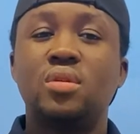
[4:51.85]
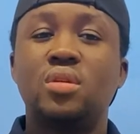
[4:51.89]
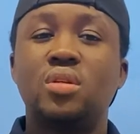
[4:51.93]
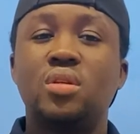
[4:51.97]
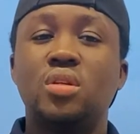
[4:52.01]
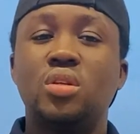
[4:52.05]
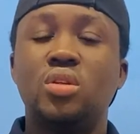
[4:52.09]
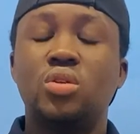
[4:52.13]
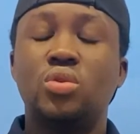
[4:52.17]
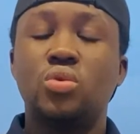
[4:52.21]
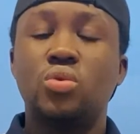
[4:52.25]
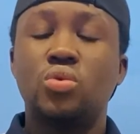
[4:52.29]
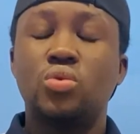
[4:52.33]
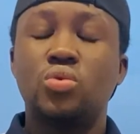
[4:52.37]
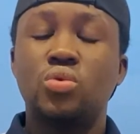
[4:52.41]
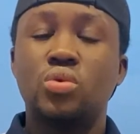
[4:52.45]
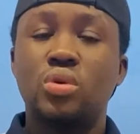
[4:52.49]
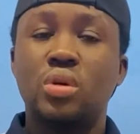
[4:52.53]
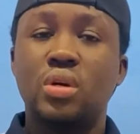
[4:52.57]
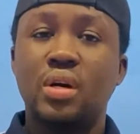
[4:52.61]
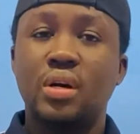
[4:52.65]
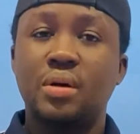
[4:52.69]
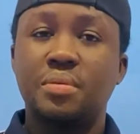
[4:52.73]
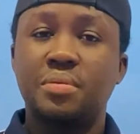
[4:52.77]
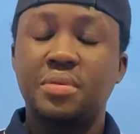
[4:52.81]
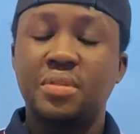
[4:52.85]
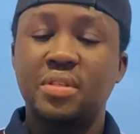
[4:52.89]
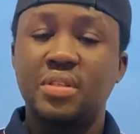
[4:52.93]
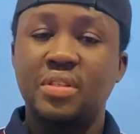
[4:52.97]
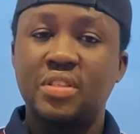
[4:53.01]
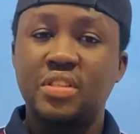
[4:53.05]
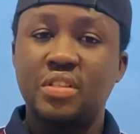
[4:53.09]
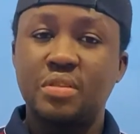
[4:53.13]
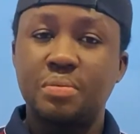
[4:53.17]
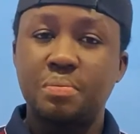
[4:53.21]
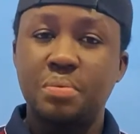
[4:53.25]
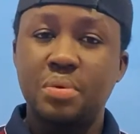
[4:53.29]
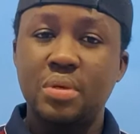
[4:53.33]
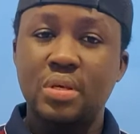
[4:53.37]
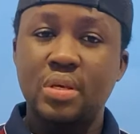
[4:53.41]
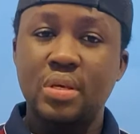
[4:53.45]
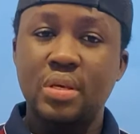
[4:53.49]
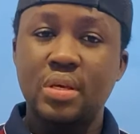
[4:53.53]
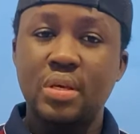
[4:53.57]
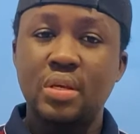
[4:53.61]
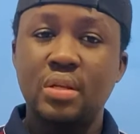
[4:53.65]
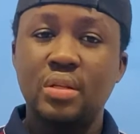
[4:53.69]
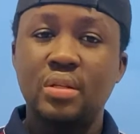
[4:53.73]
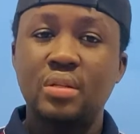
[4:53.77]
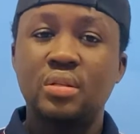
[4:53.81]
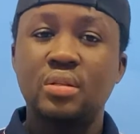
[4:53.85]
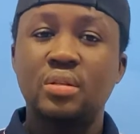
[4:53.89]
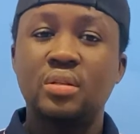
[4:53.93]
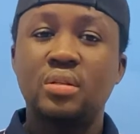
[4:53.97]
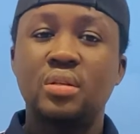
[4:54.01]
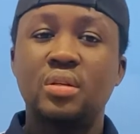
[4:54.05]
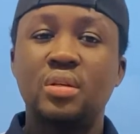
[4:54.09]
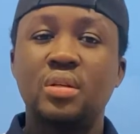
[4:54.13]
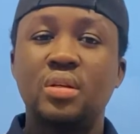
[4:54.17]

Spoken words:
It also comes in speaking,